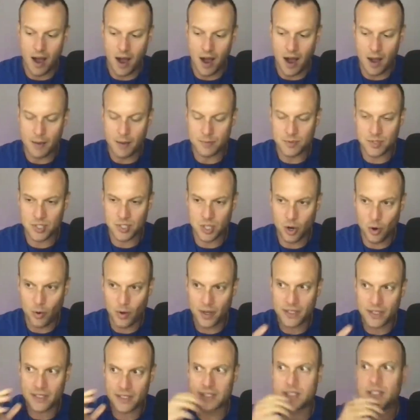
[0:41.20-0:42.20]
I'm so
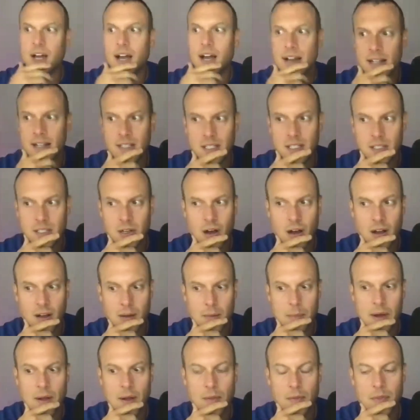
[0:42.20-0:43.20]
excited to talk
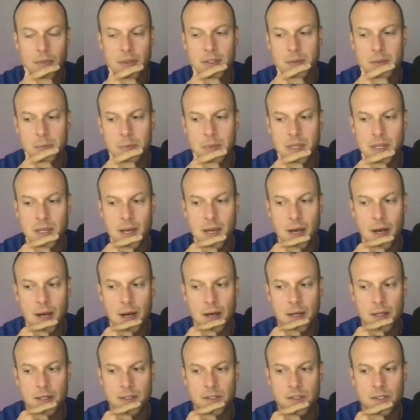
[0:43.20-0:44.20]
about this
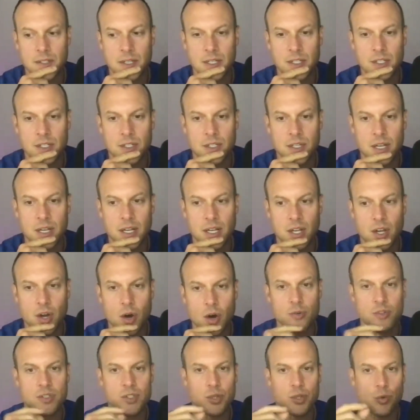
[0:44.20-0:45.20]
because it it
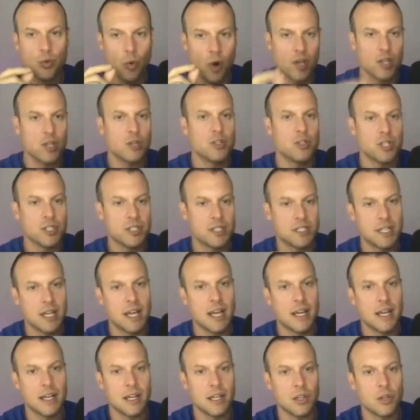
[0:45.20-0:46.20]
goes to what you just
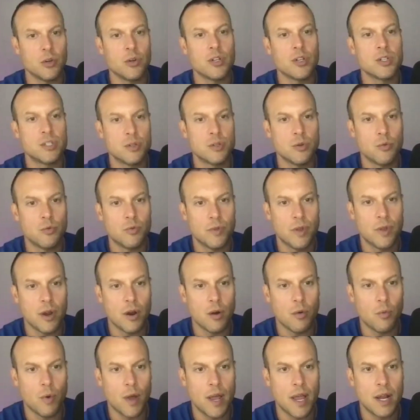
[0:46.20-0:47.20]
said and alluded to
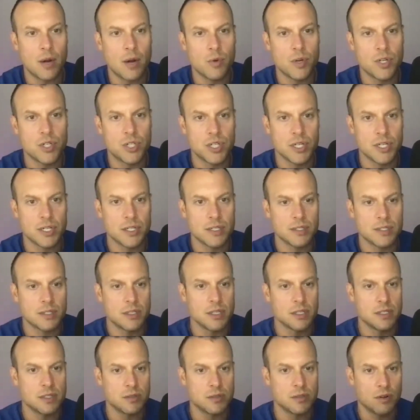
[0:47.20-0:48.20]
there, Wade, which is
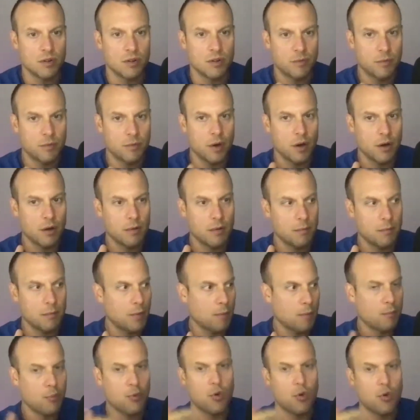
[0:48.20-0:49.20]
this sort of uh,
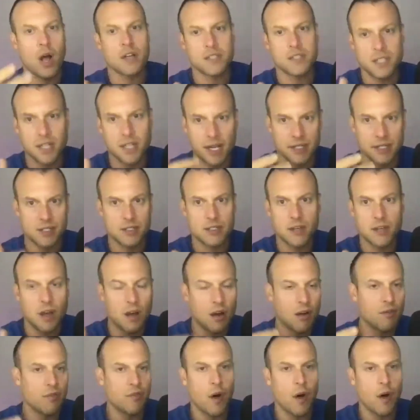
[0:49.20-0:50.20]
process
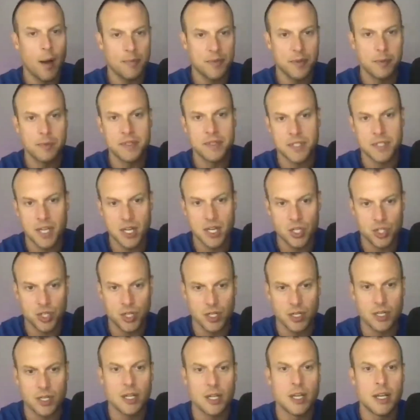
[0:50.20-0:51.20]
of
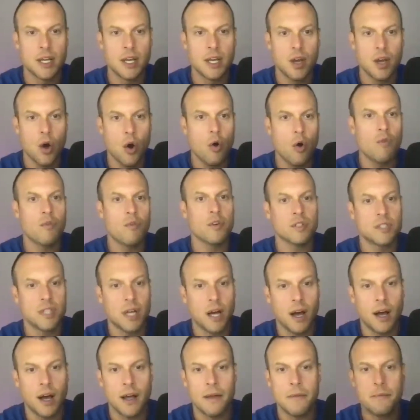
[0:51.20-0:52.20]
optimization over
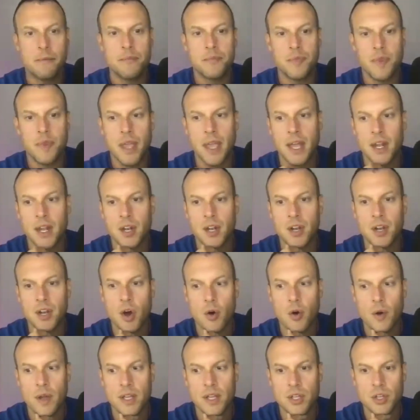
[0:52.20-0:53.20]
time and
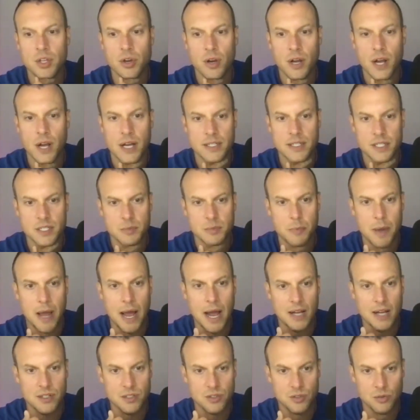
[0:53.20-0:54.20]
knowing your guys'
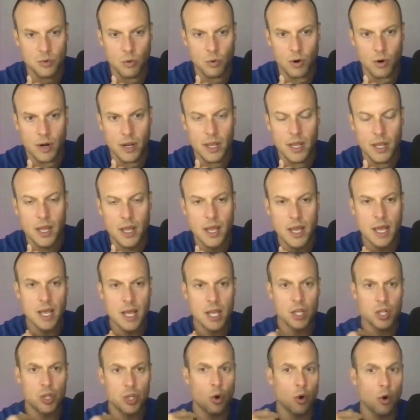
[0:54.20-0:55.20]
backstory,
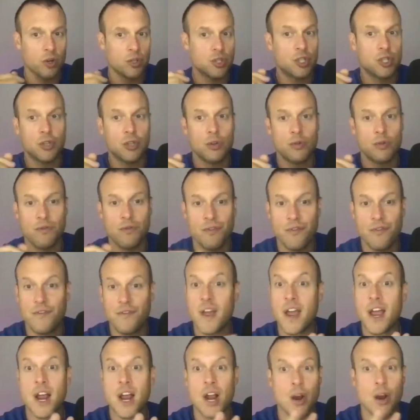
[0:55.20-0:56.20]
your two
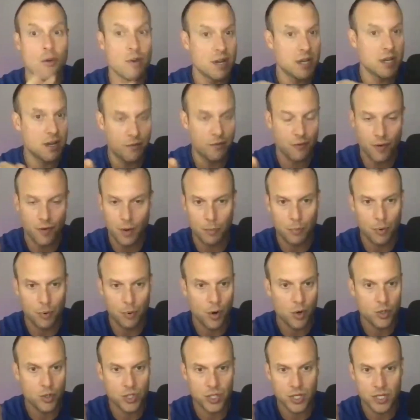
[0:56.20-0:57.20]
very different
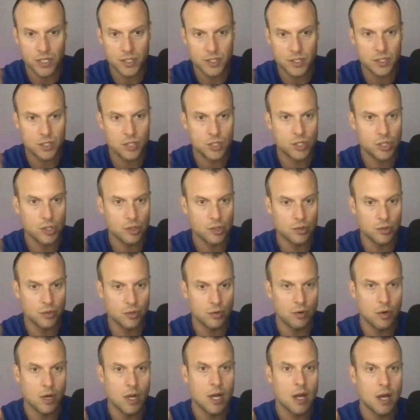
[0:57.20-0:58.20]
approaches
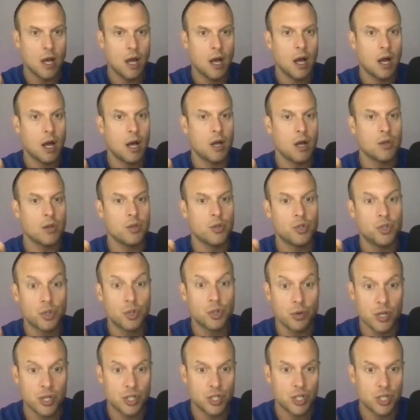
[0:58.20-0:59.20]
to uh,
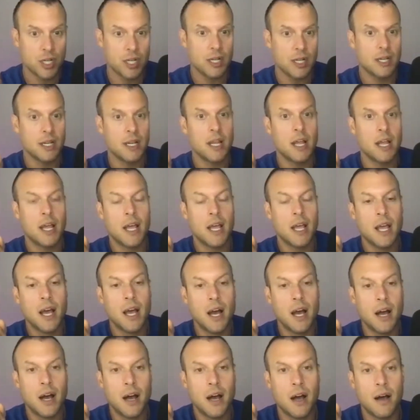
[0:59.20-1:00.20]
nutrition
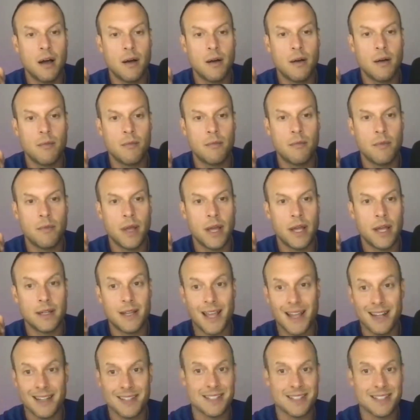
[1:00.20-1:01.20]
um, and and